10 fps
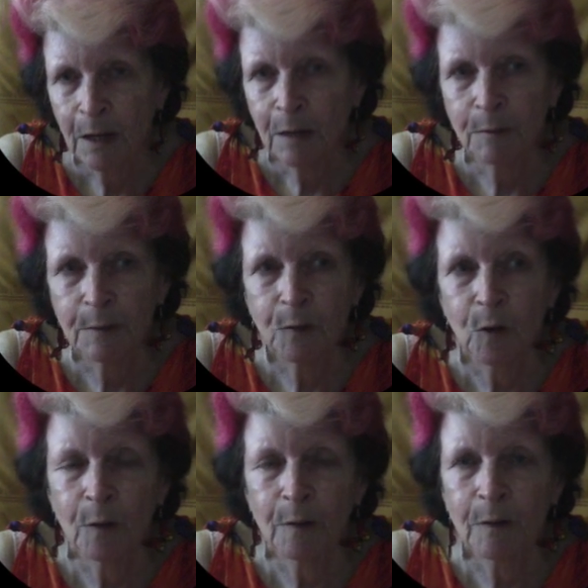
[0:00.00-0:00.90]
We've
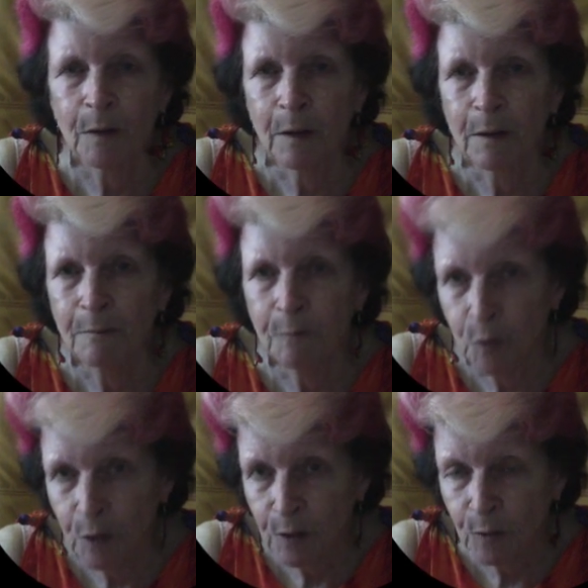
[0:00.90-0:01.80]
got the
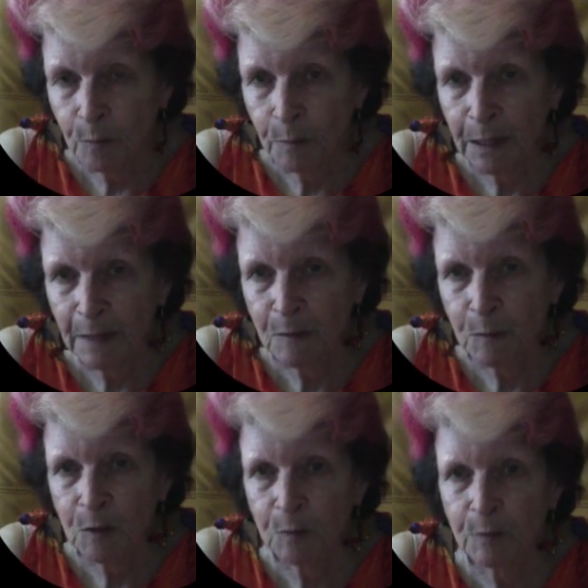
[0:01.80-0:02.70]
vertical
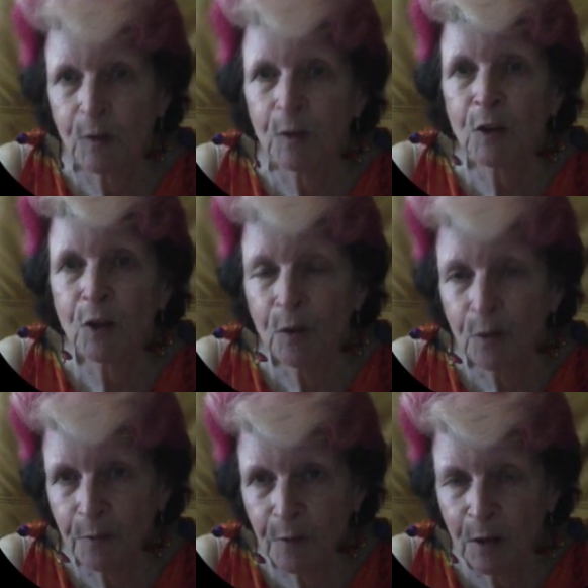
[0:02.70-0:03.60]
placements. We've got the
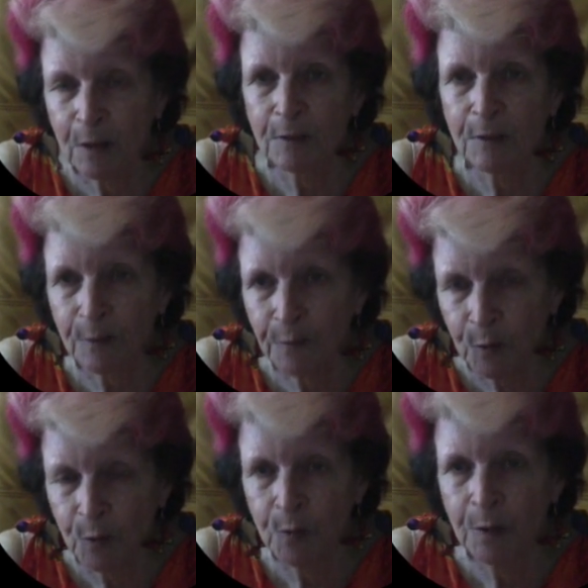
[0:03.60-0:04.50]
curved lines of the
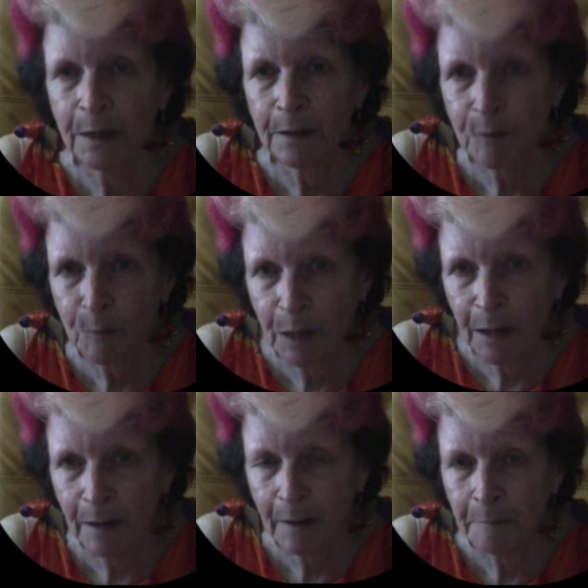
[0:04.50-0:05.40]
fern and of the
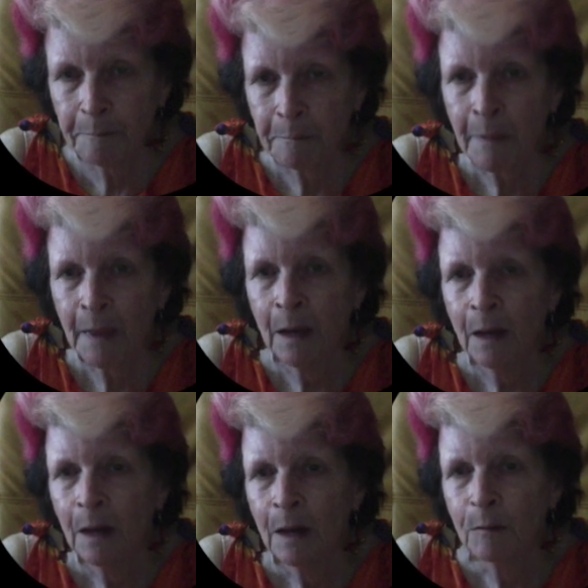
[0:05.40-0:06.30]
palm.
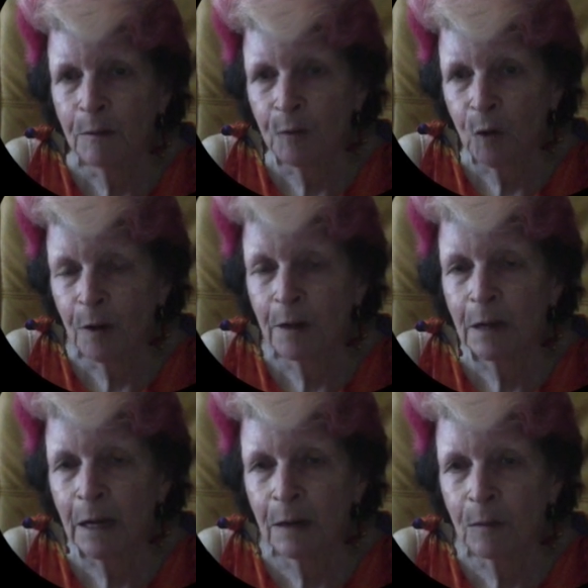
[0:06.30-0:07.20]
We've got,
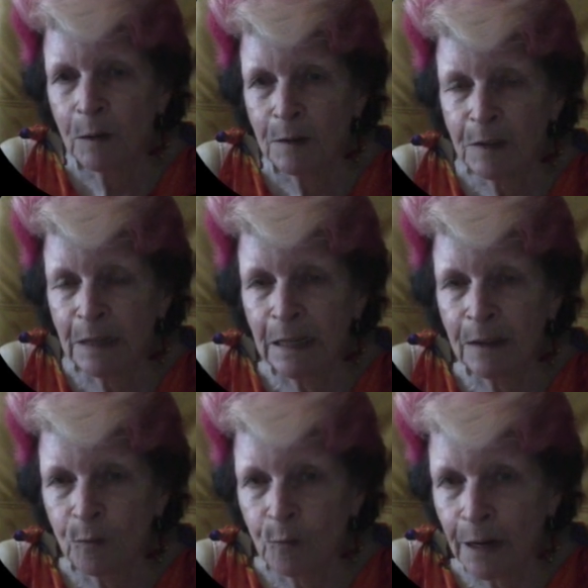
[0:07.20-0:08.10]
once again,
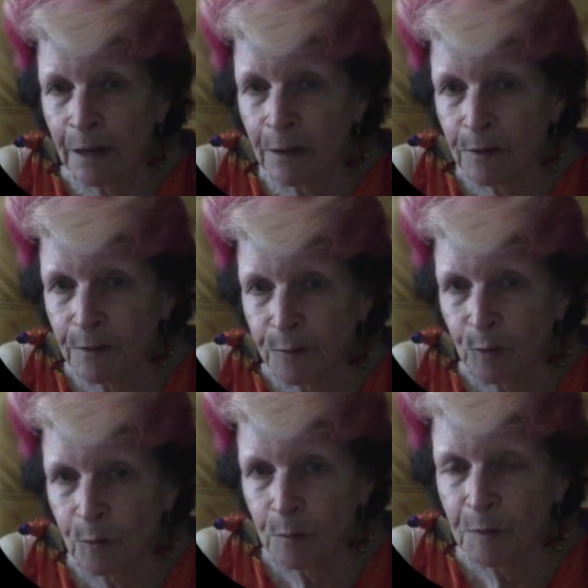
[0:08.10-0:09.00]
the rounded
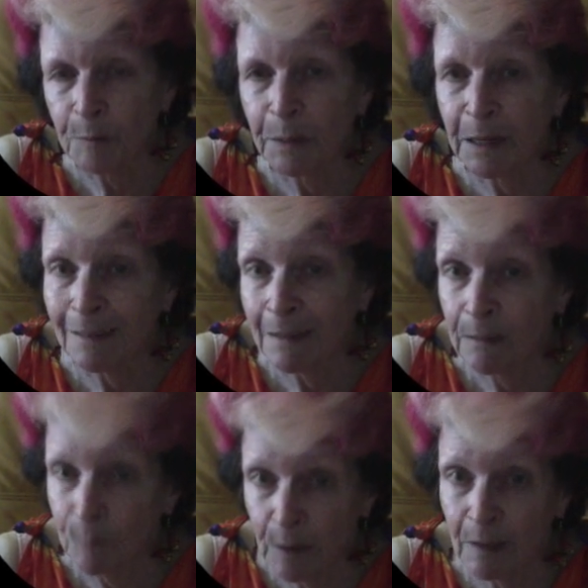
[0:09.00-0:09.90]
forms, but
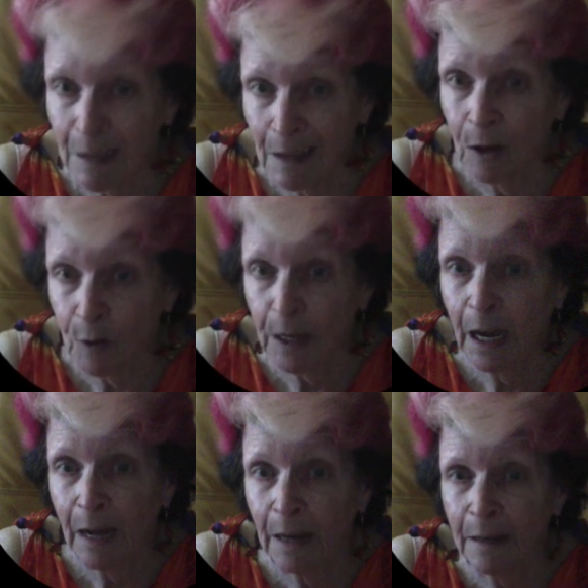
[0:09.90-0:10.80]
with the yellow
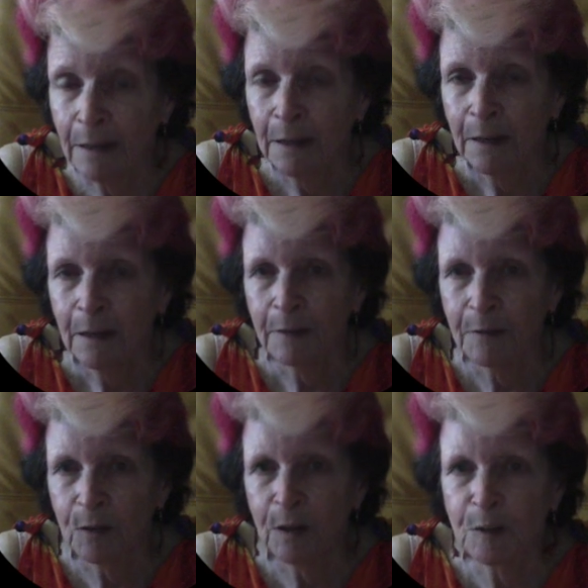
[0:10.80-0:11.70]
colour of the
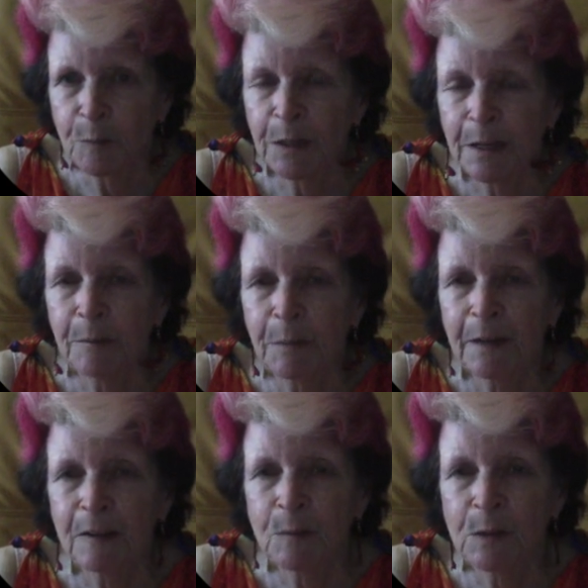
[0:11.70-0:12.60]
craspedia
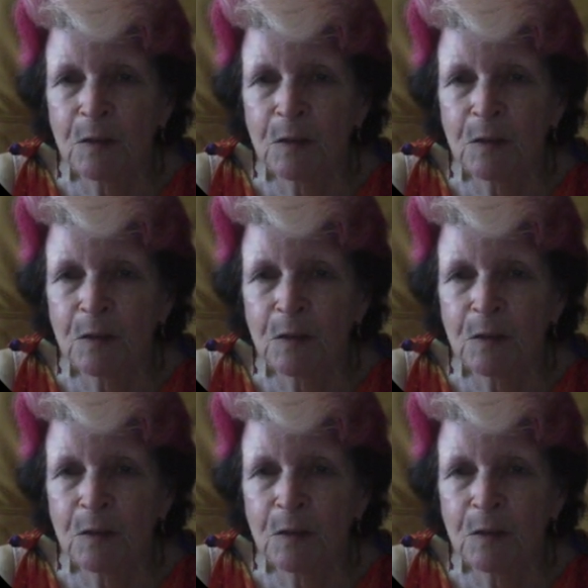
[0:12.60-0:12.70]
placements.